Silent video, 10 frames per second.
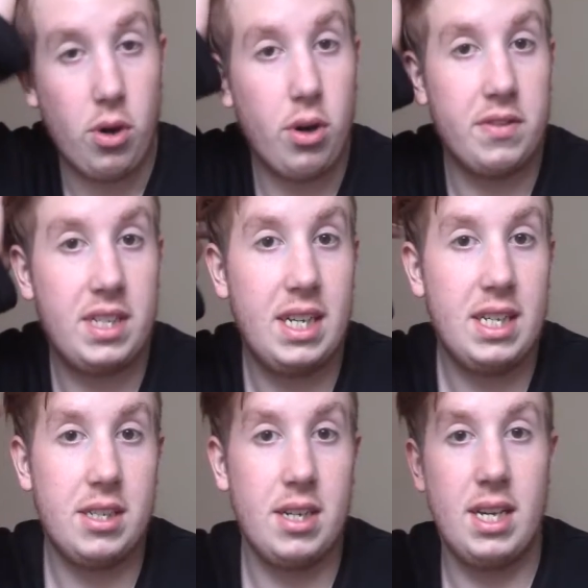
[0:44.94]
obviously
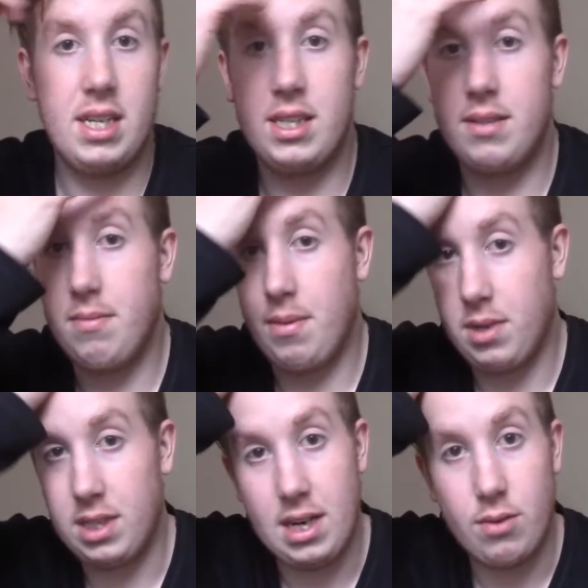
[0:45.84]
is my
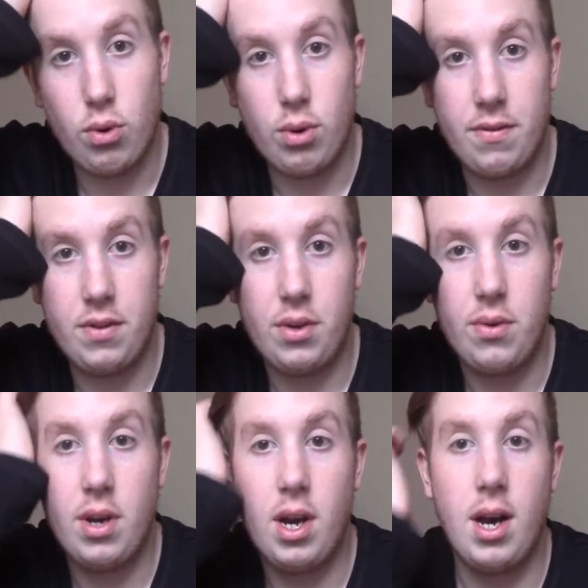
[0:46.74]
Monday Night Raw
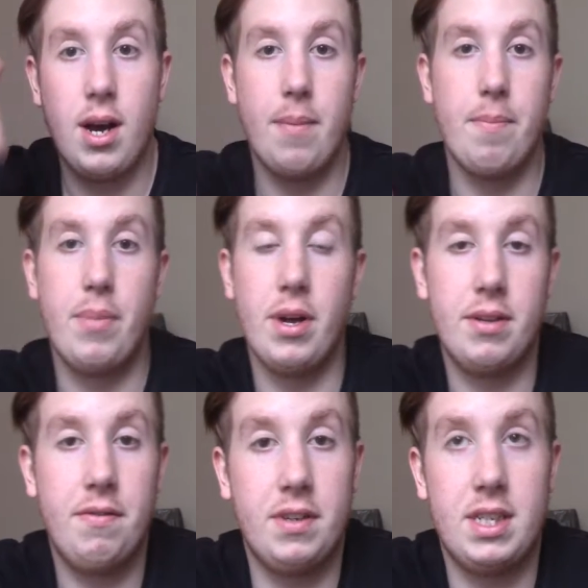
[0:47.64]
review, but
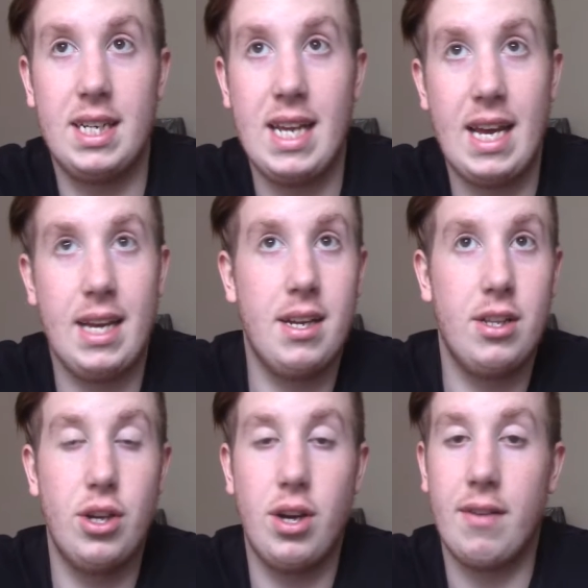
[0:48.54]
for today
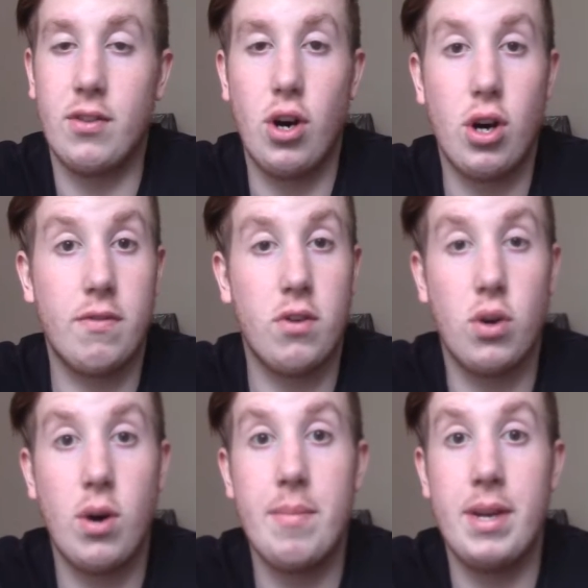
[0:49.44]
I've got
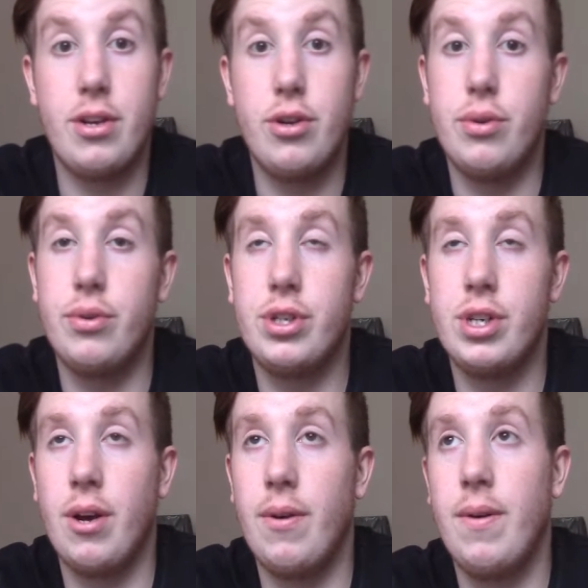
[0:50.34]
quite a bit of news,
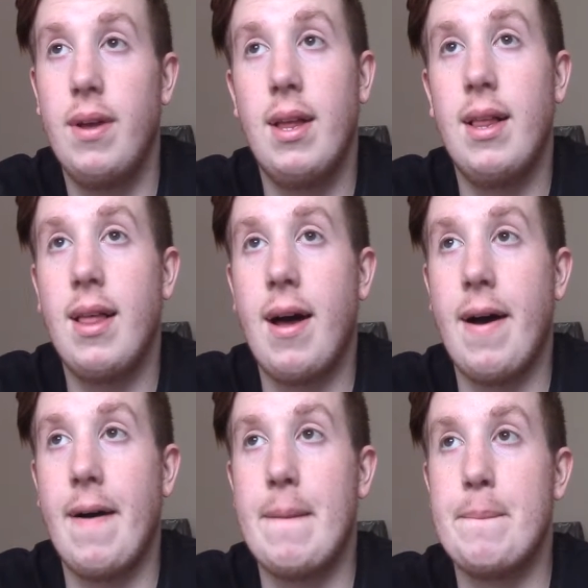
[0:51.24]
so
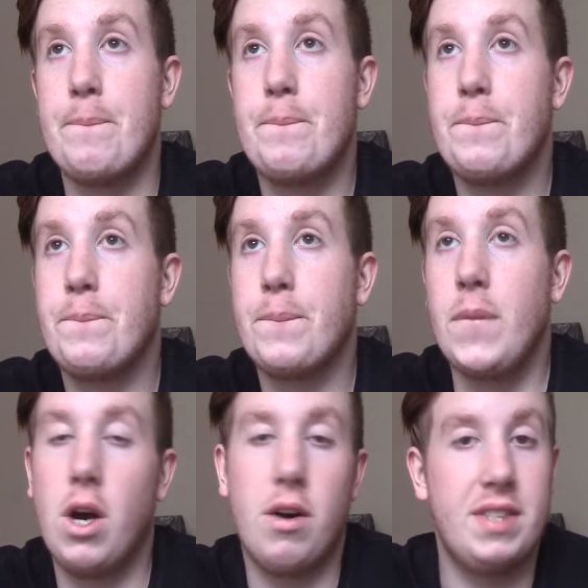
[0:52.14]

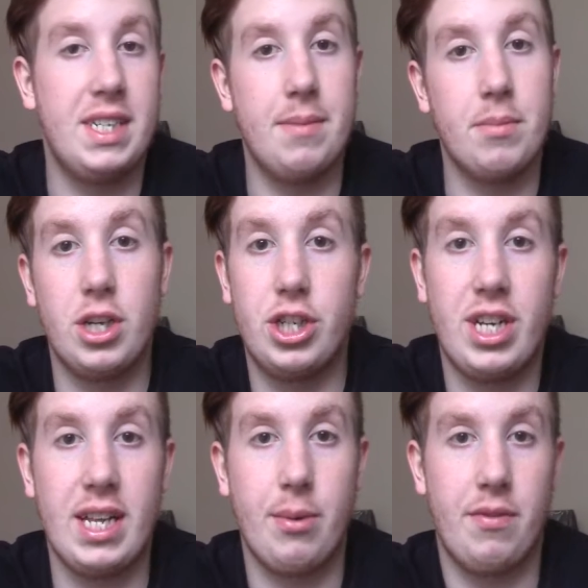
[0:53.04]
obviously I'm going to
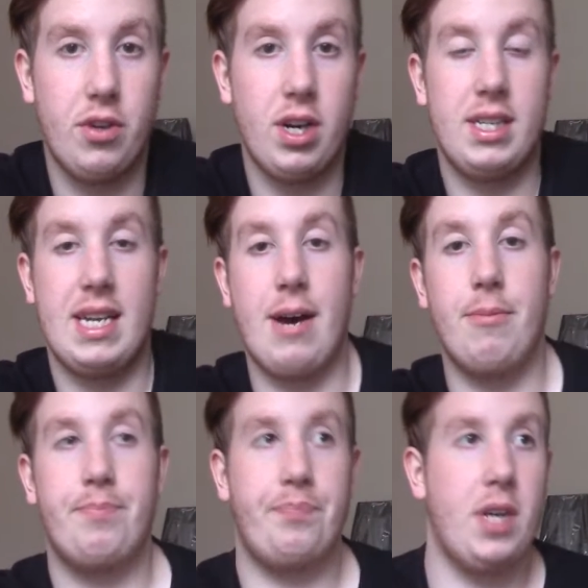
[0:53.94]
share that with you guys now.
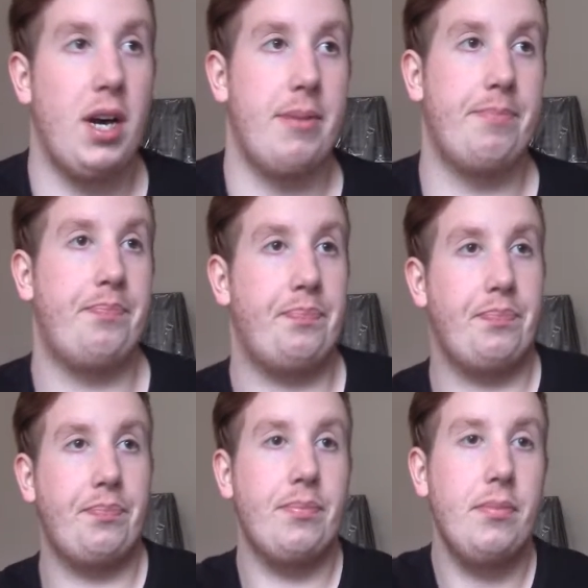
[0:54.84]
But
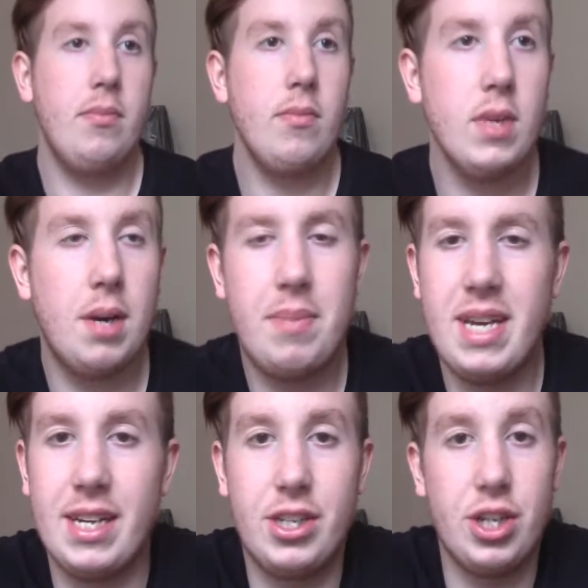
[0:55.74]

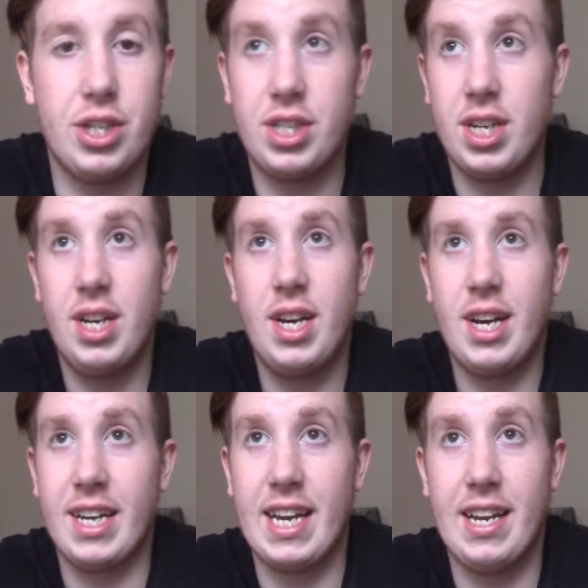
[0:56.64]
yeah, just
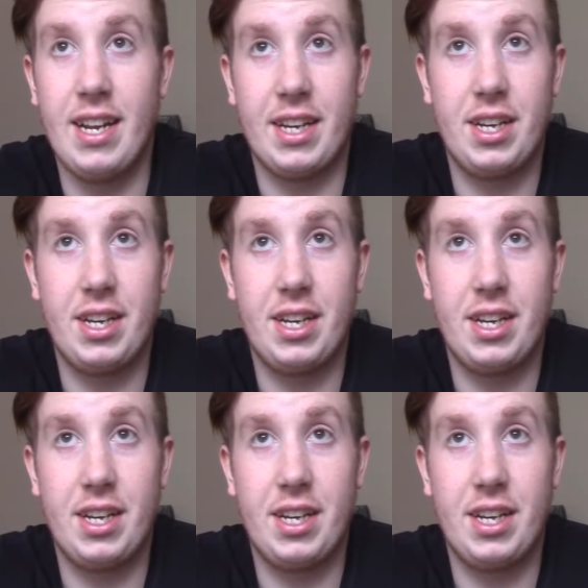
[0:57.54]
again,